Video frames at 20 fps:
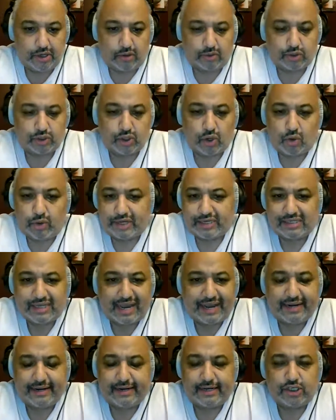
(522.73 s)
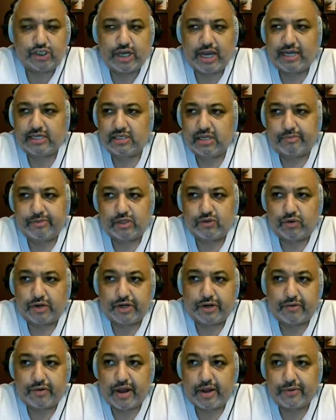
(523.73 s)
so excited and jazzed up. He's
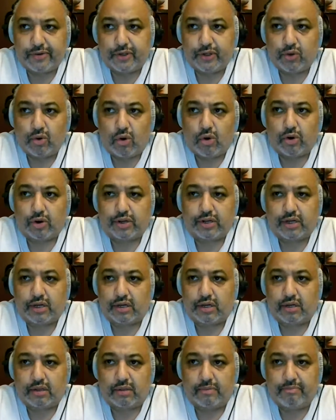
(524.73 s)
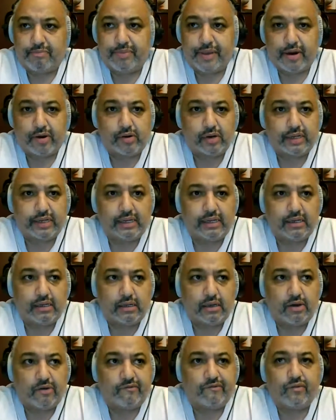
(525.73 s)
running around New York,
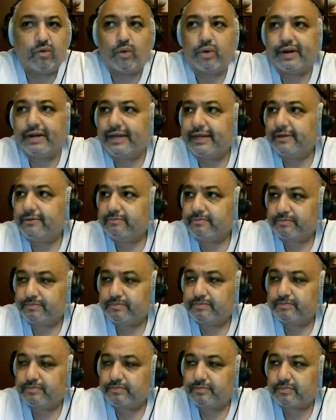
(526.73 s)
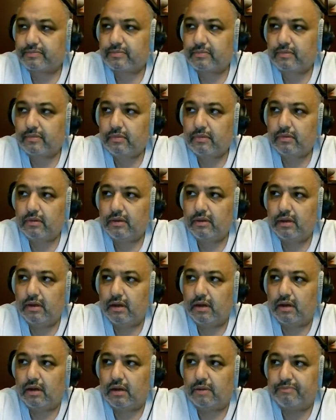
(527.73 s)
barely avoiding
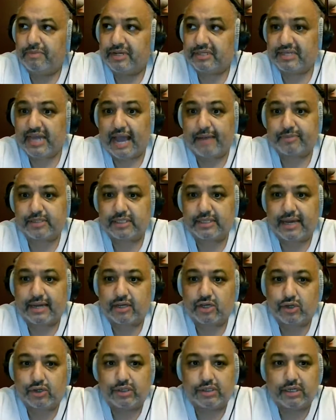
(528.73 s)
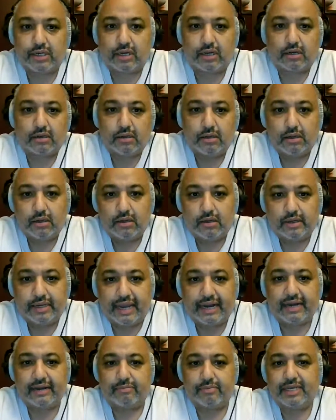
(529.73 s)
mishaps that could
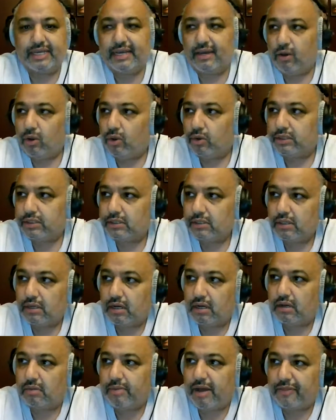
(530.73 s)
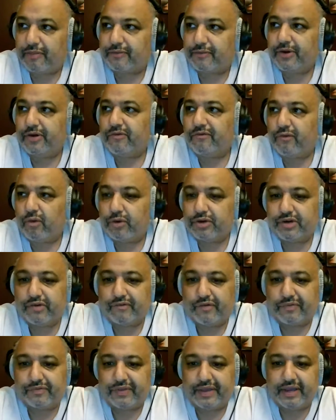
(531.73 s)
get him killed. About 3 or 4
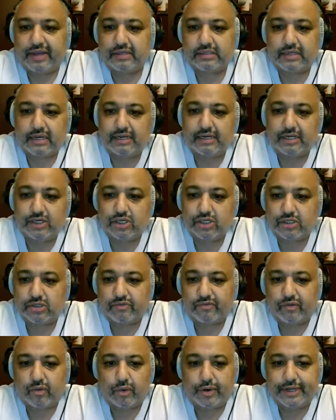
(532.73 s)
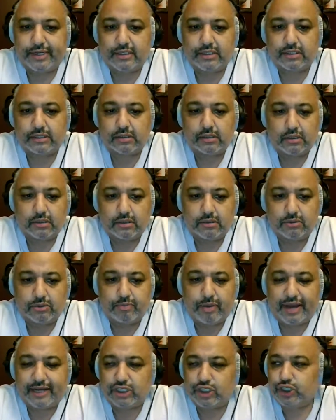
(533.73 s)
different things that he just avoids
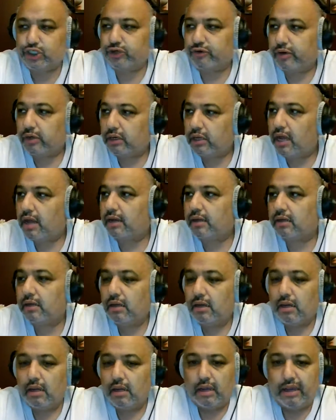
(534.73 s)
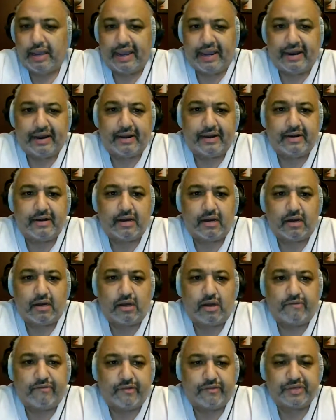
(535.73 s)
by sheer luck. And
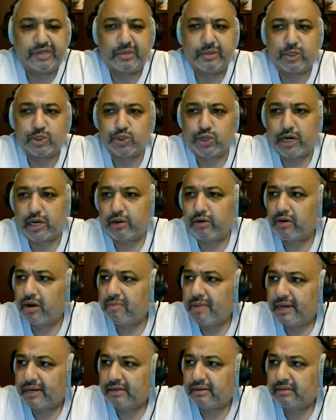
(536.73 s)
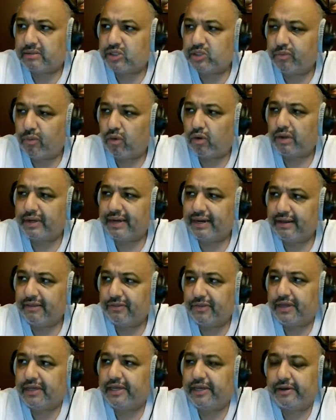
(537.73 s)
if you've seen the trailer, I'm not spoiling
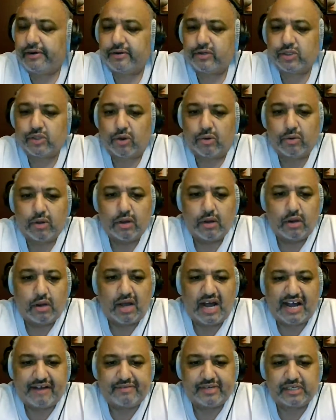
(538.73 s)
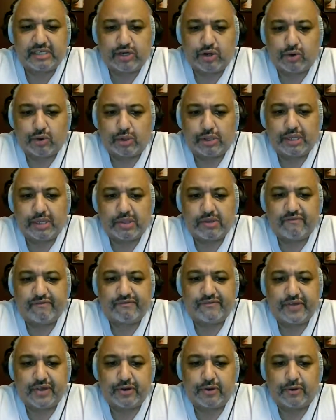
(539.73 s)
anything here. So obviously, early in the
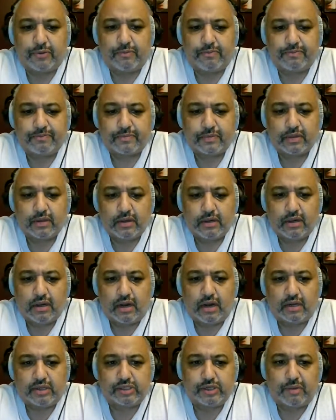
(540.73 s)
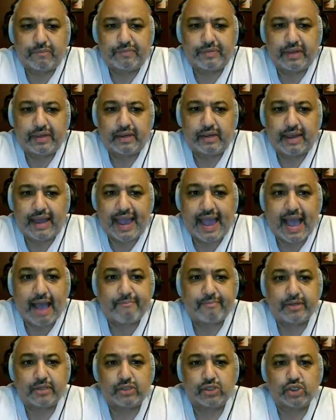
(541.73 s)
film, something
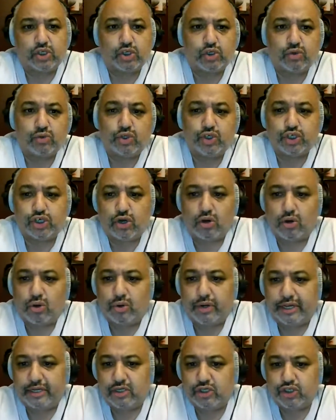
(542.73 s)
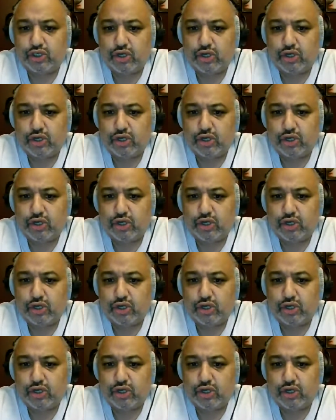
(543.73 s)
happens to Joe, and